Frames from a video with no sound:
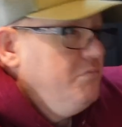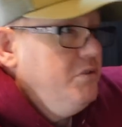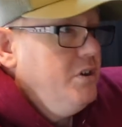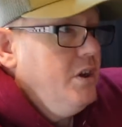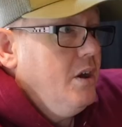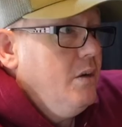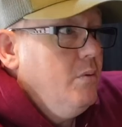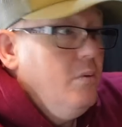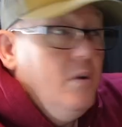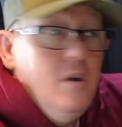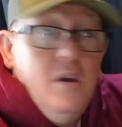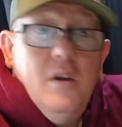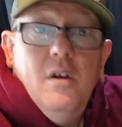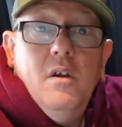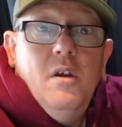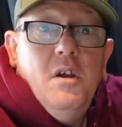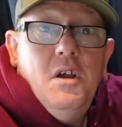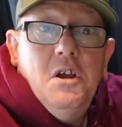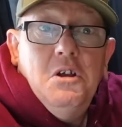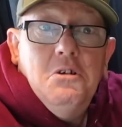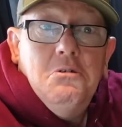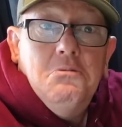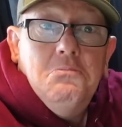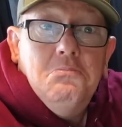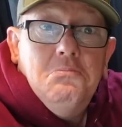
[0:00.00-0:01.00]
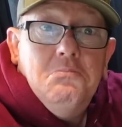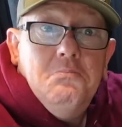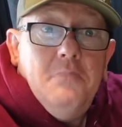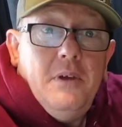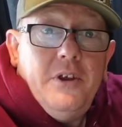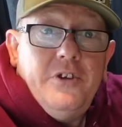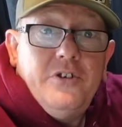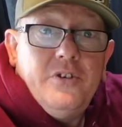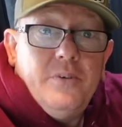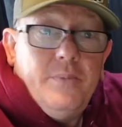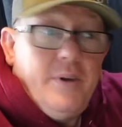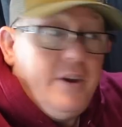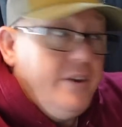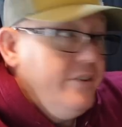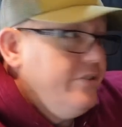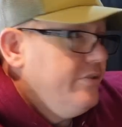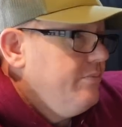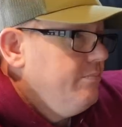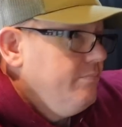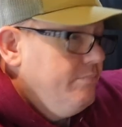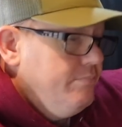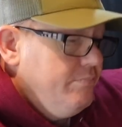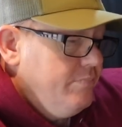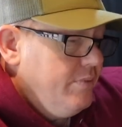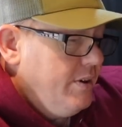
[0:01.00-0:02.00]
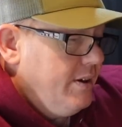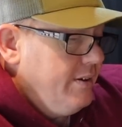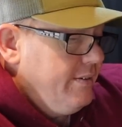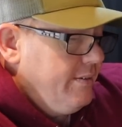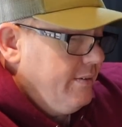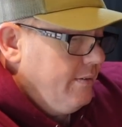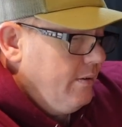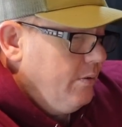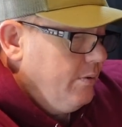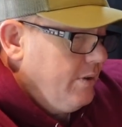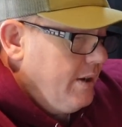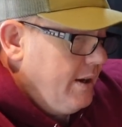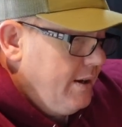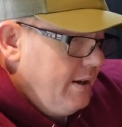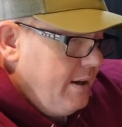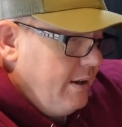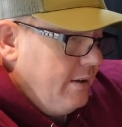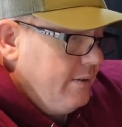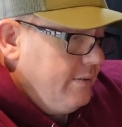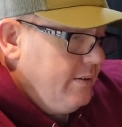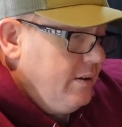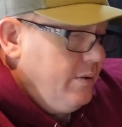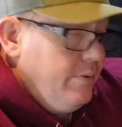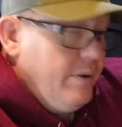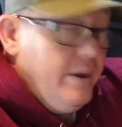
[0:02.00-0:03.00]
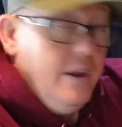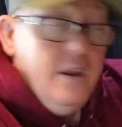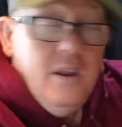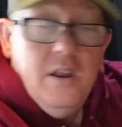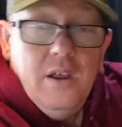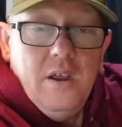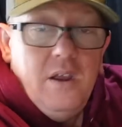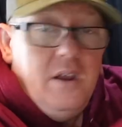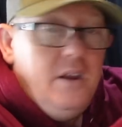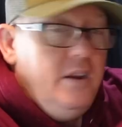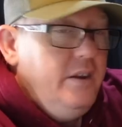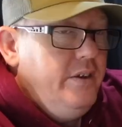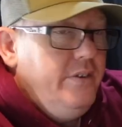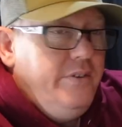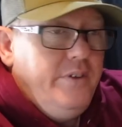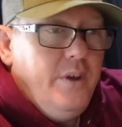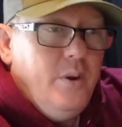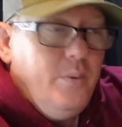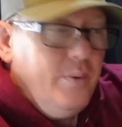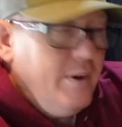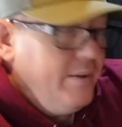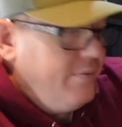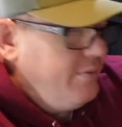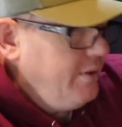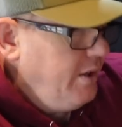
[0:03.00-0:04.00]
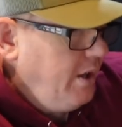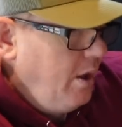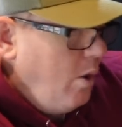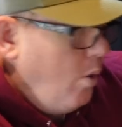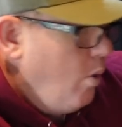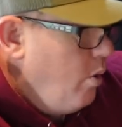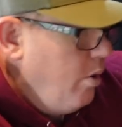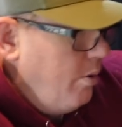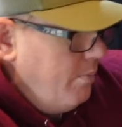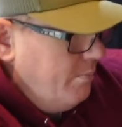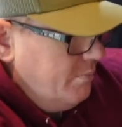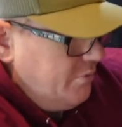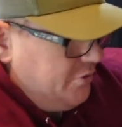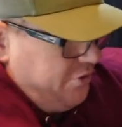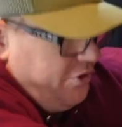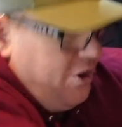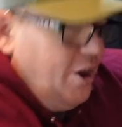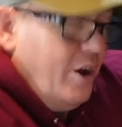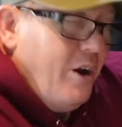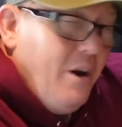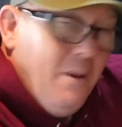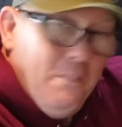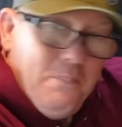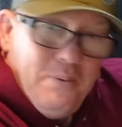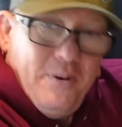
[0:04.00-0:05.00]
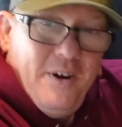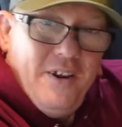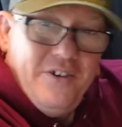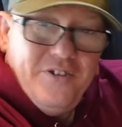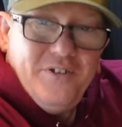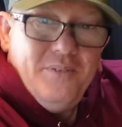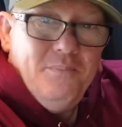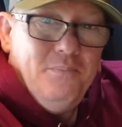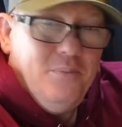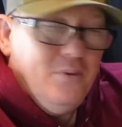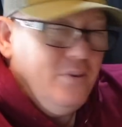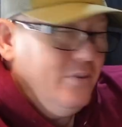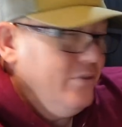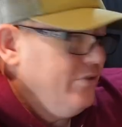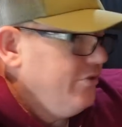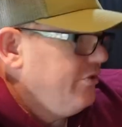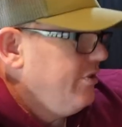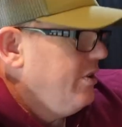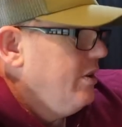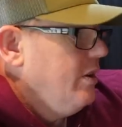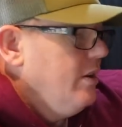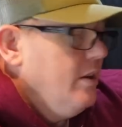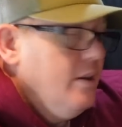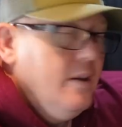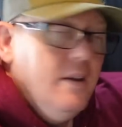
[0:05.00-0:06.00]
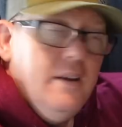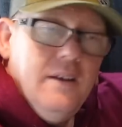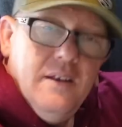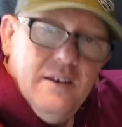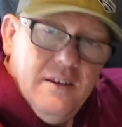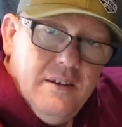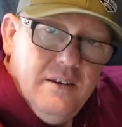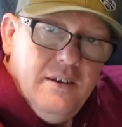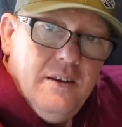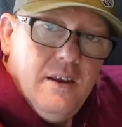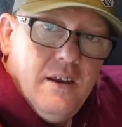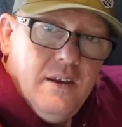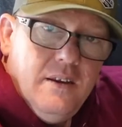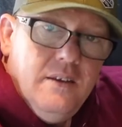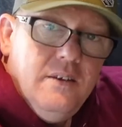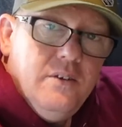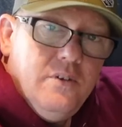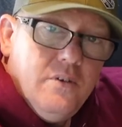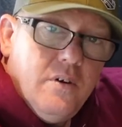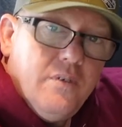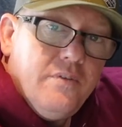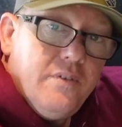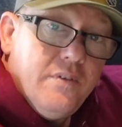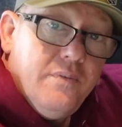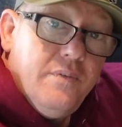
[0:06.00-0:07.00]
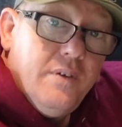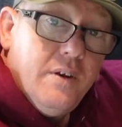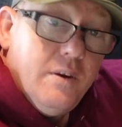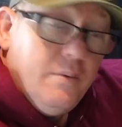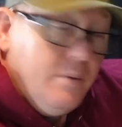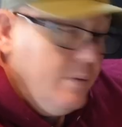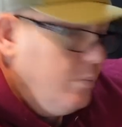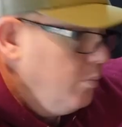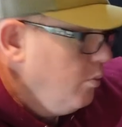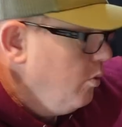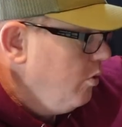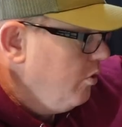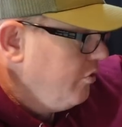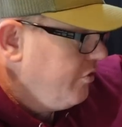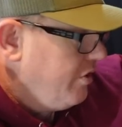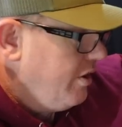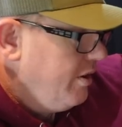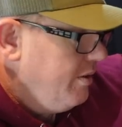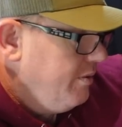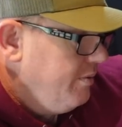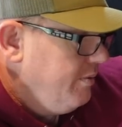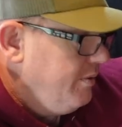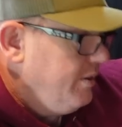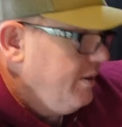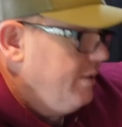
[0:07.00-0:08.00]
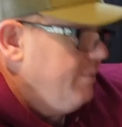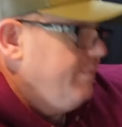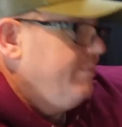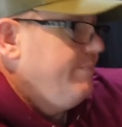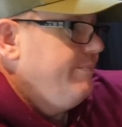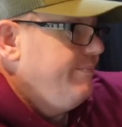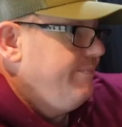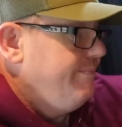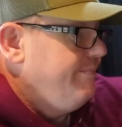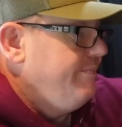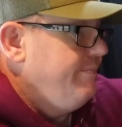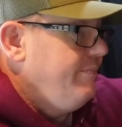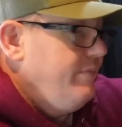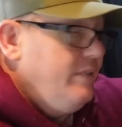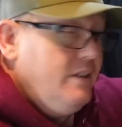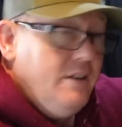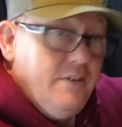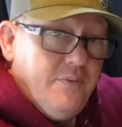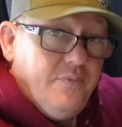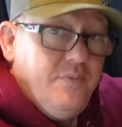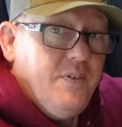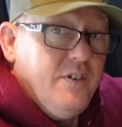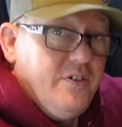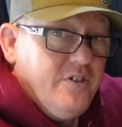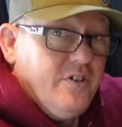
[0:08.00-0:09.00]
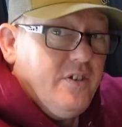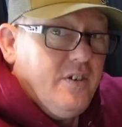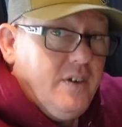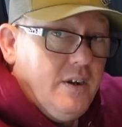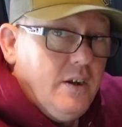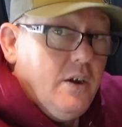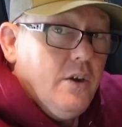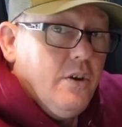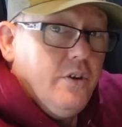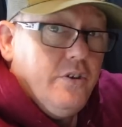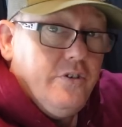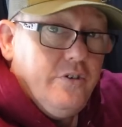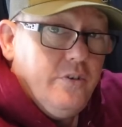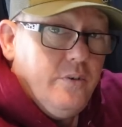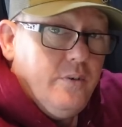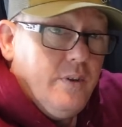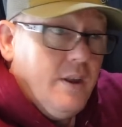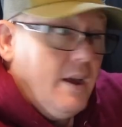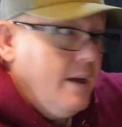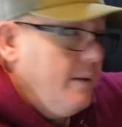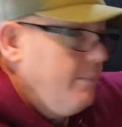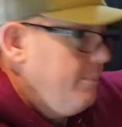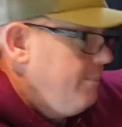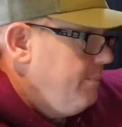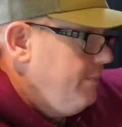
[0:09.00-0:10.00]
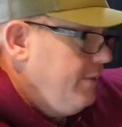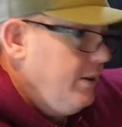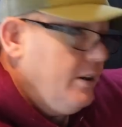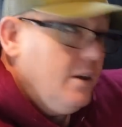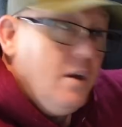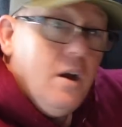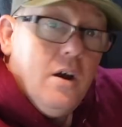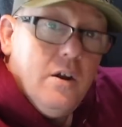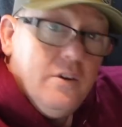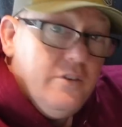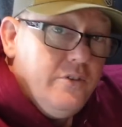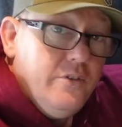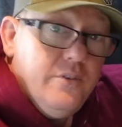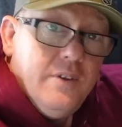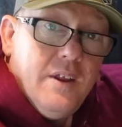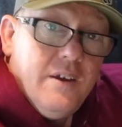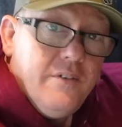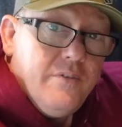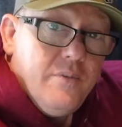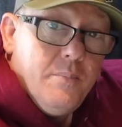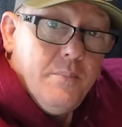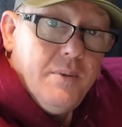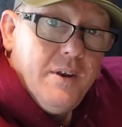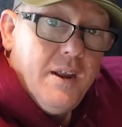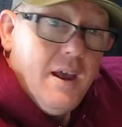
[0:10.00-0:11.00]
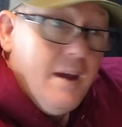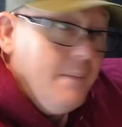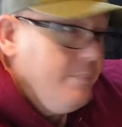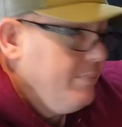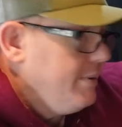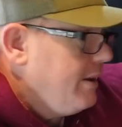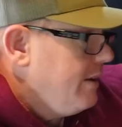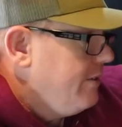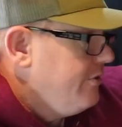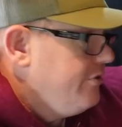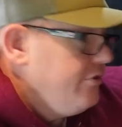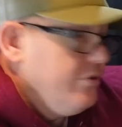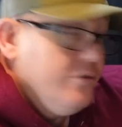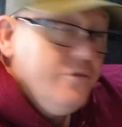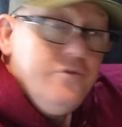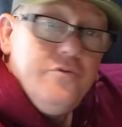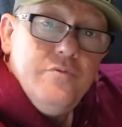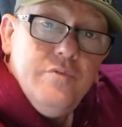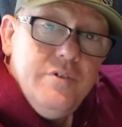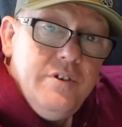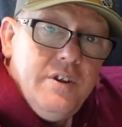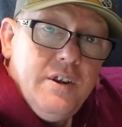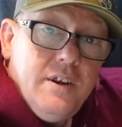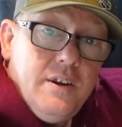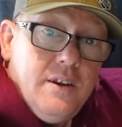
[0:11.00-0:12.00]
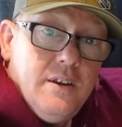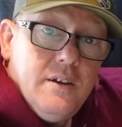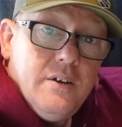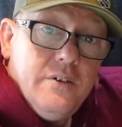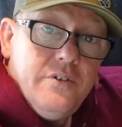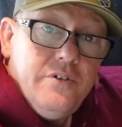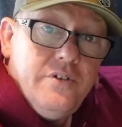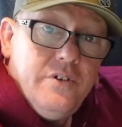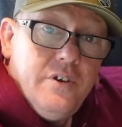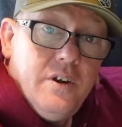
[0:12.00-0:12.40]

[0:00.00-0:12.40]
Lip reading: You know, make some ice, right? Okay, I'll do it. You don't have to go and start pressing buttons. Yeah, you do have to fill it with water. You know, you physically got to do that. You can't do that from an app. That's just ridiculous.